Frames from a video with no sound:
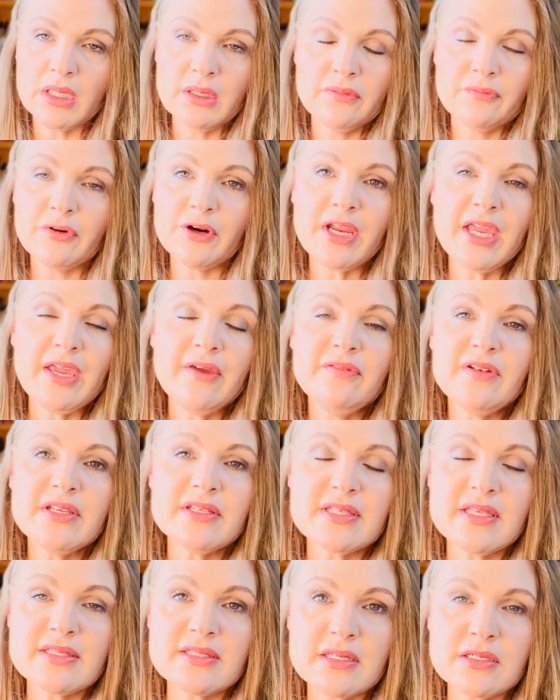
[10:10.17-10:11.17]

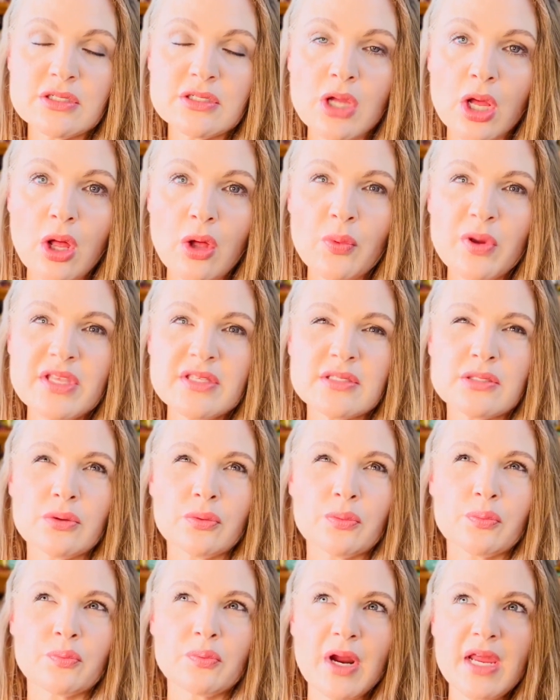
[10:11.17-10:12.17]
forgiveness isn't always the
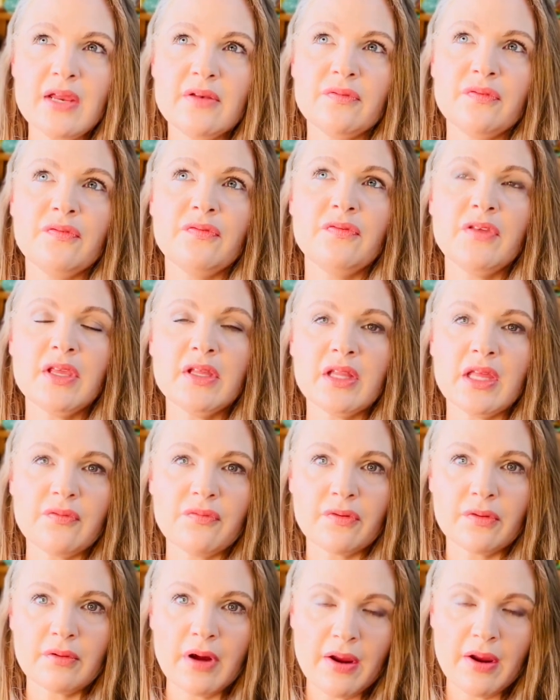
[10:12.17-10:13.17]
right feeling
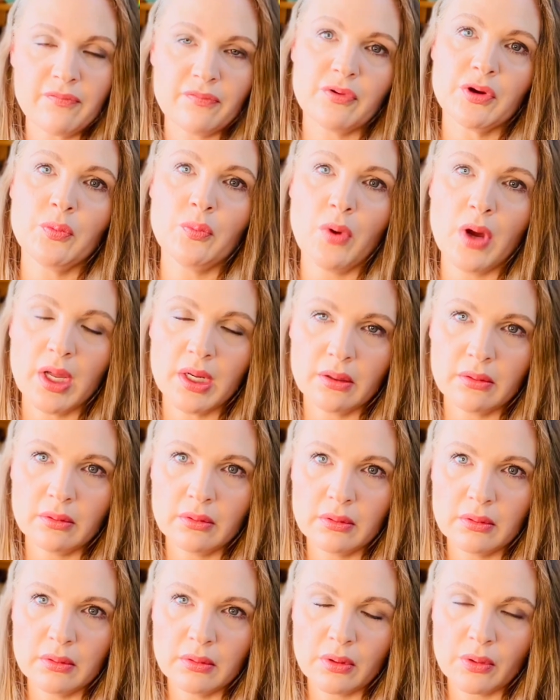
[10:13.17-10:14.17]
for everyone,
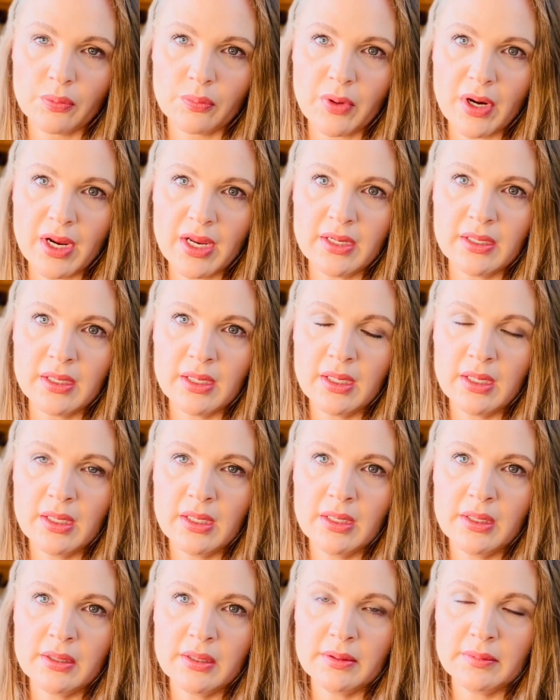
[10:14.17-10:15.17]
all right?
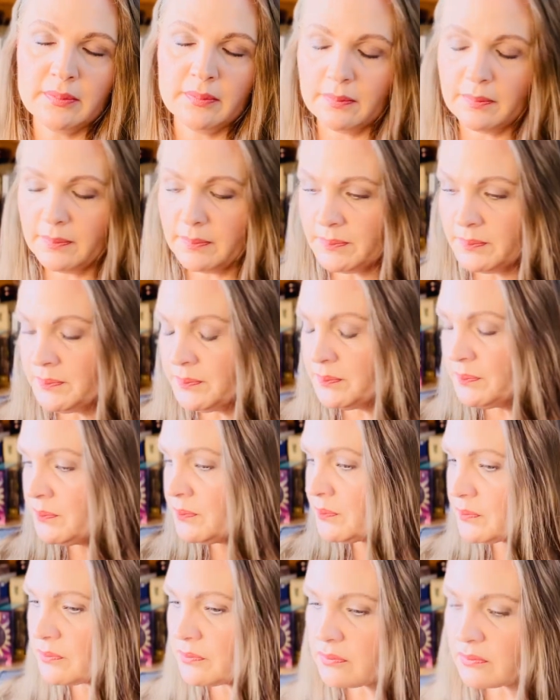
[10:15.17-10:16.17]

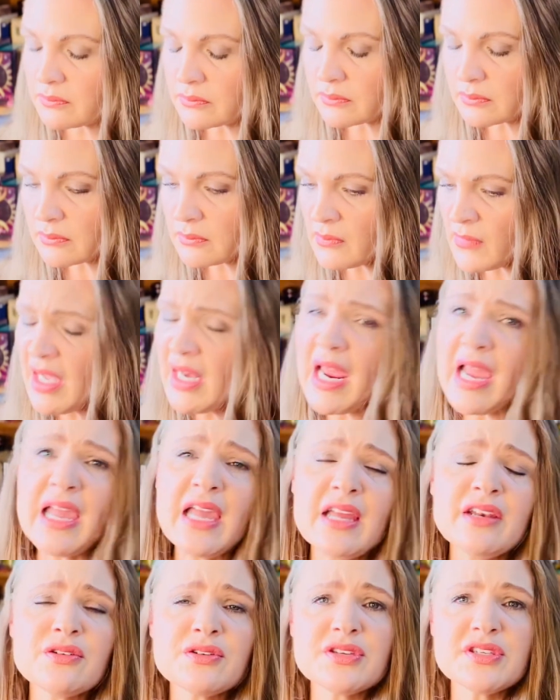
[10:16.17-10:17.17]
And I
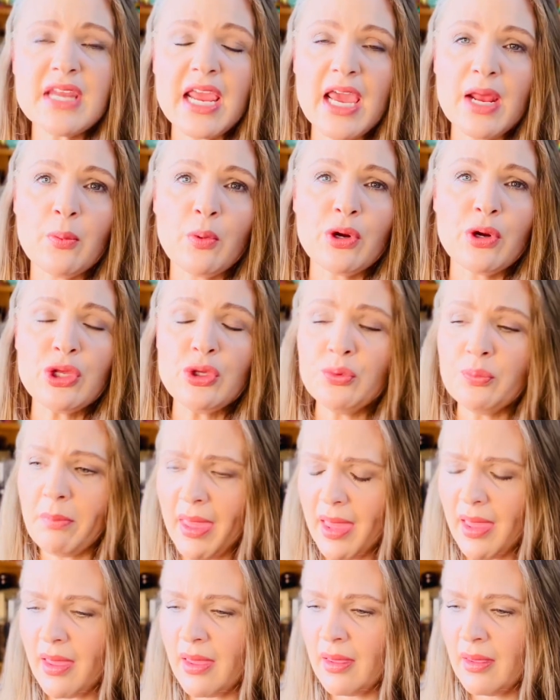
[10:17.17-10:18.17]
understand where you
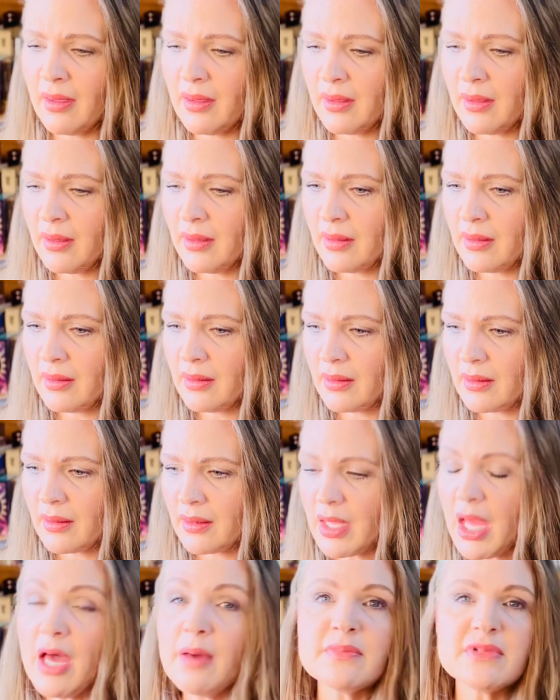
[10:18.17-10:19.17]
may
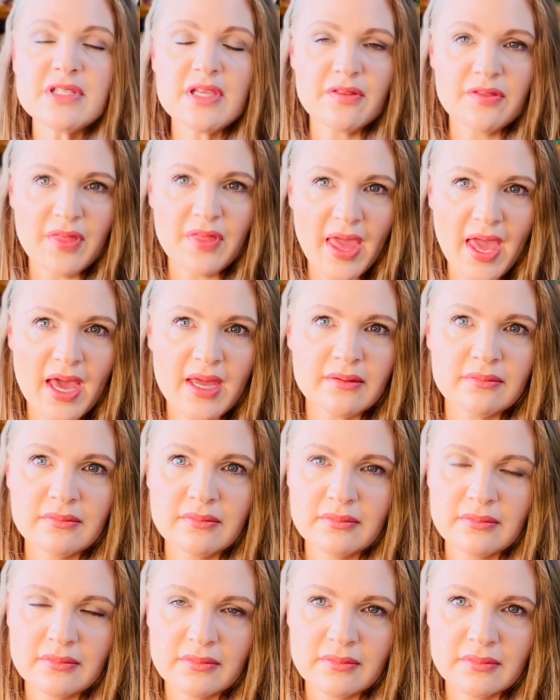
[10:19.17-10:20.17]
come to that
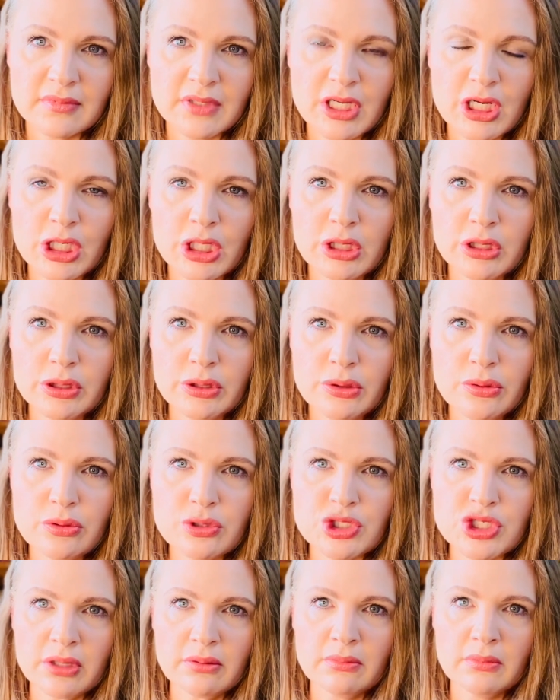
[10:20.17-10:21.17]

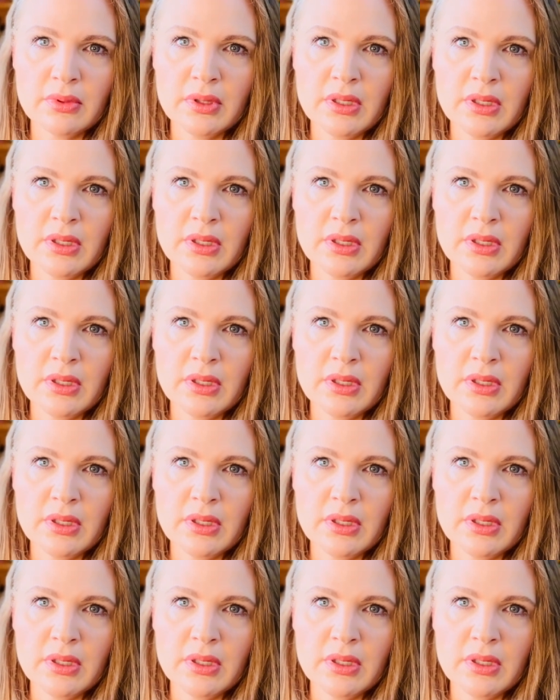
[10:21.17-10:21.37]
conclusion.